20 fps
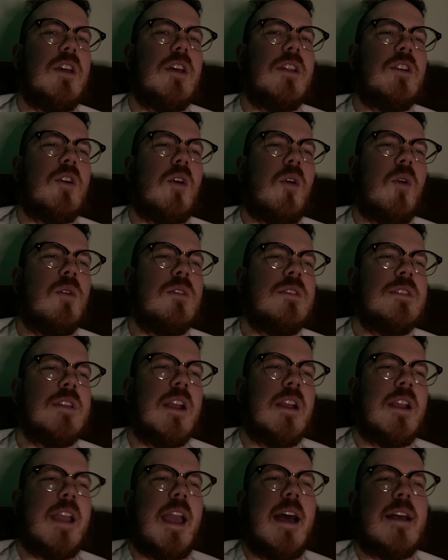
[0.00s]
whole
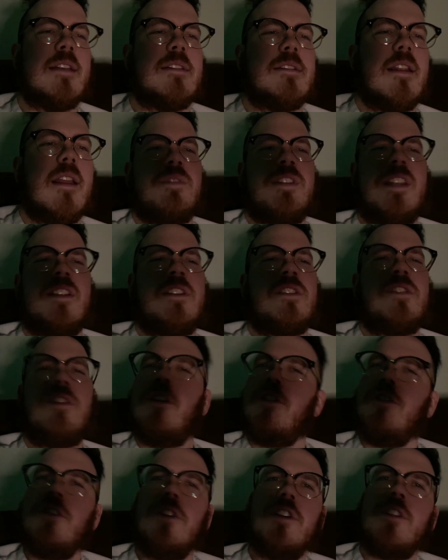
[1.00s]
entire cast did
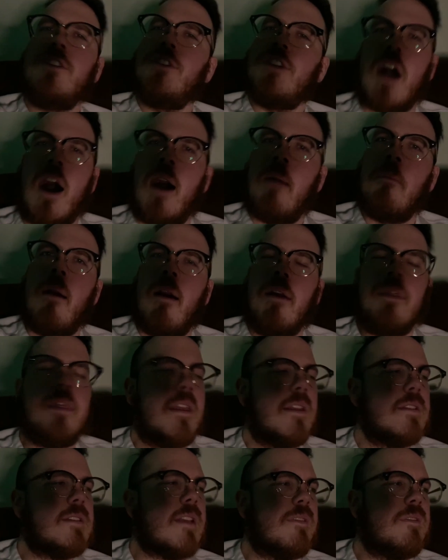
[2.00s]
such a good job on
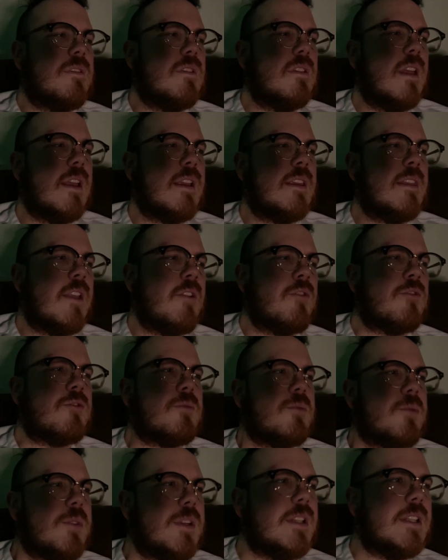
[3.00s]
this, I feel like they
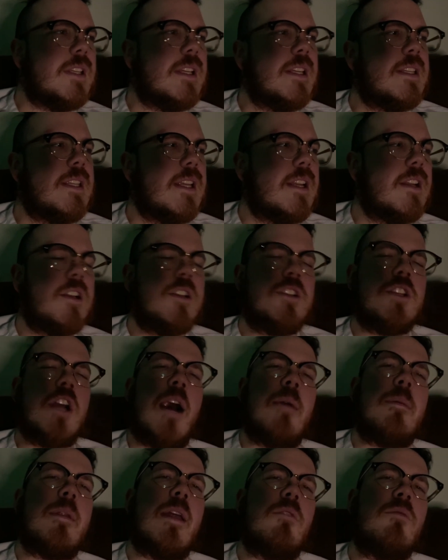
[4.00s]
really did a good
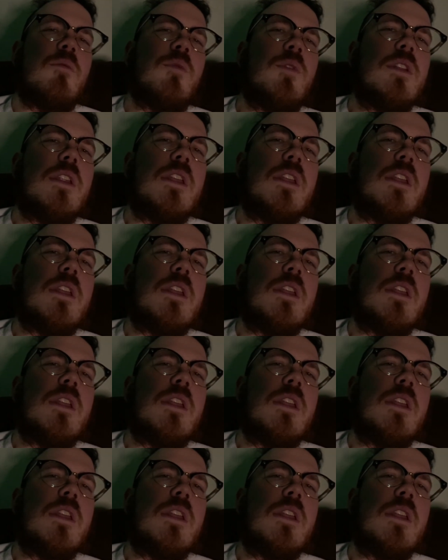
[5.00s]
job. And I really